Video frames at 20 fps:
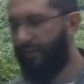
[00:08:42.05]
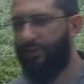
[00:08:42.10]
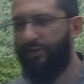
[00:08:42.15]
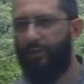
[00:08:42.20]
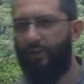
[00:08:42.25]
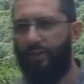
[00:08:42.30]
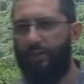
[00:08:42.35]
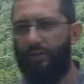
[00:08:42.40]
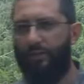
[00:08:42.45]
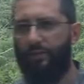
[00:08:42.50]
that
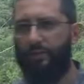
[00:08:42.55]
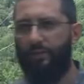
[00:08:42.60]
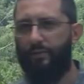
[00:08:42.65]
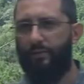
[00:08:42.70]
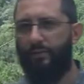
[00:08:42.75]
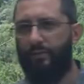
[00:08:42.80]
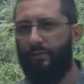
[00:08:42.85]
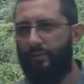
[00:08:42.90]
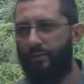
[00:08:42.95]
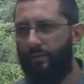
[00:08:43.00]
city.
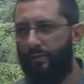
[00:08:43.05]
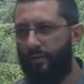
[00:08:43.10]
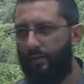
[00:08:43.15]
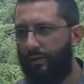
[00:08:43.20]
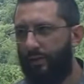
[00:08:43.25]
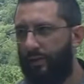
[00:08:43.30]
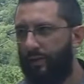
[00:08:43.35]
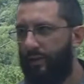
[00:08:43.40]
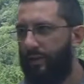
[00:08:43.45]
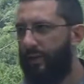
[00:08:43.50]

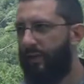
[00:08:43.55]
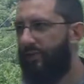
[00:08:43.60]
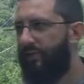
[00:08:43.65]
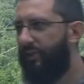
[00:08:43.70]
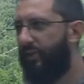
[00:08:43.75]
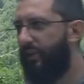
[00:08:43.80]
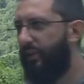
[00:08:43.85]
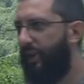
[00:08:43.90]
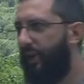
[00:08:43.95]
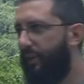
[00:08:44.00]

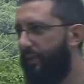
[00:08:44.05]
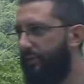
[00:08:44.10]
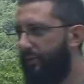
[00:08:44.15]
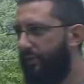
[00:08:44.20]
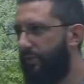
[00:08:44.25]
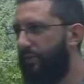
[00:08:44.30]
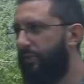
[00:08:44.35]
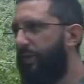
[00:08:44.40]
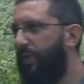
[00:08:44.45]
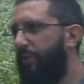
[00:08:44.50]
He's sending out
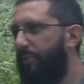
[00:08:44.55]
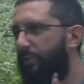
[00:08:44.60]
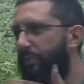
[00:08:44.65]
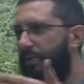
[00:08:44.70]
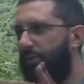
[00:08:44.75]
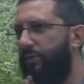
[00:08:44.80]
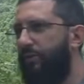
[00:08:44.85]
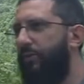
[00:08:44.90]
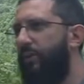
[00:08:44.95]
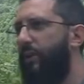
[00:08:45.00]
his
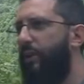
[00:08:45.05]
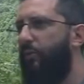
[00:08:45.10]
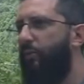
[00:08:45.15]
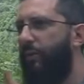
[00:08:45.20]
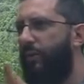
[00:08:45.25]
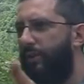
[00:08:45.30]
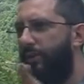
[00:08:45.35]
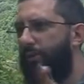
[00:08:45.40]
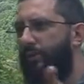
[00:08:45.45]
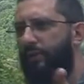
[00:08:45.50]
disciples and
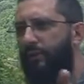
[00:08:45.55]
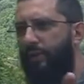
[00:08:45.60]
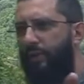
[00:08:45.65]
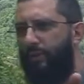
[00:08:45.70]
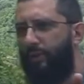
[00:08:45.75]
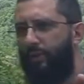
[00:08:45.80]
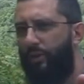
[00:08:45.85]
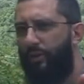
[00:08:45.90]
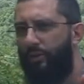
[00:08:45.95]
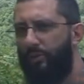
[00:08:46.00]
saying, witness to
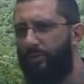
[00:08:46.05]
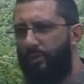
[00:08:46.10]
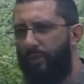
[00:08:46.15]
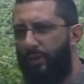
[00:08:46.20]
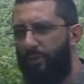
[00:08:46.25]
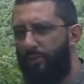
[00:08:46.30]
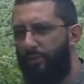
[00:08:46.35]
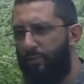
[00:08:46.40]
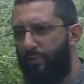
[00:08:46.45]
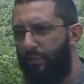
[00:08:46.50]
these lost
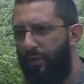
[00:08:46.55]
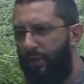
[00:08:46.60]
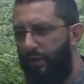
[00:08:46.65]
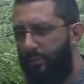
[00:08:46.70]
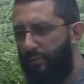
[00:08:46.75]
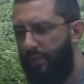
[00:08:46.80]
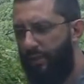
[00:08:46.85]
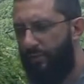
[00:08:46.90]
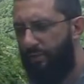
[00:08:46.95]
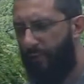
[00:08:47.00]
people.
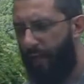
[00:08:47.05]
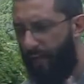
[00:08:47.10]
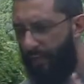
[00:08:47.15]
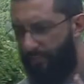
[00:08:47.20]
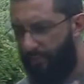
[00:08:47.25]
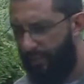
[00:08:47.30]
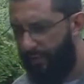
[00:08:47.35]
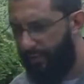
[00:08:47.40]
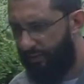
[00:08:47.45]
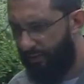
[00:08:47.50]
Be
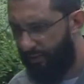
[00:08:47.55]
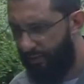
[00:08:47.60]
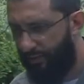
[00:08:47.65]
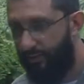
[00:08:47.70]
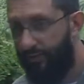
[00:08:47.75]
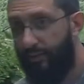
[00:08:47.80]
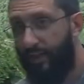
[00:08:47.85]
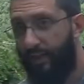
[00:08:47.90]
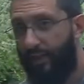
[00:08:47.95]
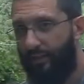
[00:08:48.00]
my
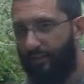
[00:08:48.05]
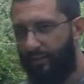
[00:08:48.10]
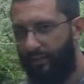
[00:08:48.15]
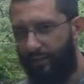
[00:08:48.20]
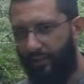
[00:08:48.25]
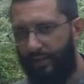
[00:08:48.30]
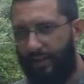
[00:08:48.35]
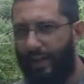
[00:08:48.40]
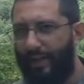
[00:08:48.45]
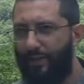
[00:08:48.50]
ministers of
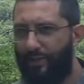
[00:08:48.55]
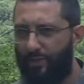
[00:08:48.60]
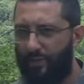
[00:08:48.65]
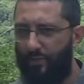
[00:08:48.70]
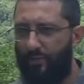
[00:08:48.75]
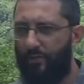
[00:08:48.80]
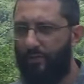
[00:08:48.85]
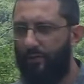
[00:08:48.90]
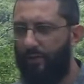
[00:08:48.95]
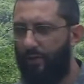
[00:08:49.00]

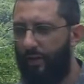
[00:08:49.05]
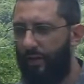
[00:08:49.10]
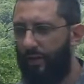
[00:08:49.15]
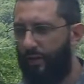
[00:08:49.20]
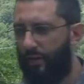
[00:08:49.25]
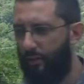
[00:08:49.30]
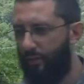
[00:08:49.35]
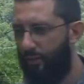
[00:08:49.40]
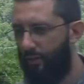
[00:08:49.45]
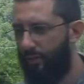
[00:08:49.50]
reconciliation,
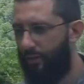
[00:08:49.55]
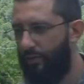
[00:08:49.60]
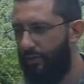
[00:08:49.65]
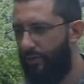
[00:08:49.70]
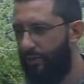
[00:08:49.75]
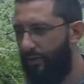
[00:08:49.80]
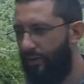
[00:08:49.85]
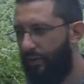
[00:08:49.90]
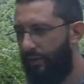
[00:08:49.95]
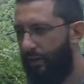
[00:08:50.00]
in other words.
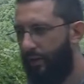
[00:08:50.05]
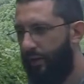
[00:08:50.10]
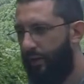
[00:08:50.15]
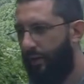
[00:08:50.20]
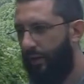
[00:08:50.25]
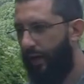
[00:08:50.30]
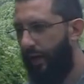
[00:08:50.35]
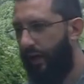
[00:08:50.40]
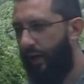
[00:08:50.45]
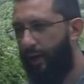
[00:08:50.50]

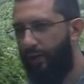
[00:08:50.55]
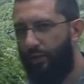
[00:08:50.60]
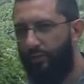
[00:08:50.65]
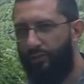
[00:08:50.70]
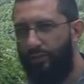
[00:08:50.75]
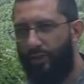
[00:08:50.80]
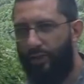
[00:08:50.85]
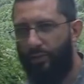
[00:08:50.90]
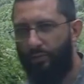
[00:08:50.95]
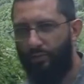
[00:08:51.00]
And
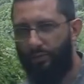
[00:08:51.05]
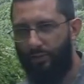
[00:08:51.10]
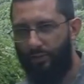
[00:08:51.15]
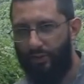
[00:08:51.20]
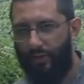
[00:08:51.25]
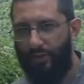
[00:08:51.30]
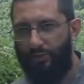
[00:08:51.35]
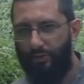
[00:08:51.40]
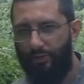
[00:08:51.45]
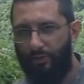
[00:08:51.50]
if they don't
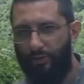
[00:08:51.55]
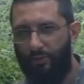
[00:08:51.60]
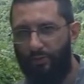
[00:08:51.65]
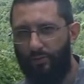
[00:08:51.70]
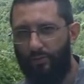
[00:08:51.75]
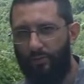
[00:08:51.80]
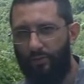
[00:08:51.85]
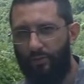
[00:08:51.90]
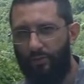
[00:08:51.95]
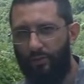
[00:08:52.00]
receive
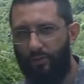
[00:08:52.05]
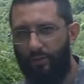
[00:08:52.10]
you,